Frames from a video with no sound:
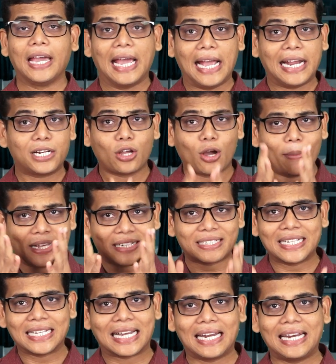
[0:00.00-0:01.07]
A
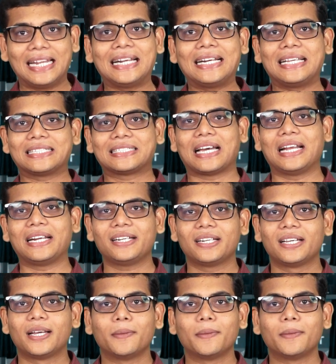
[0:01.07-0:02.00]
domestically designed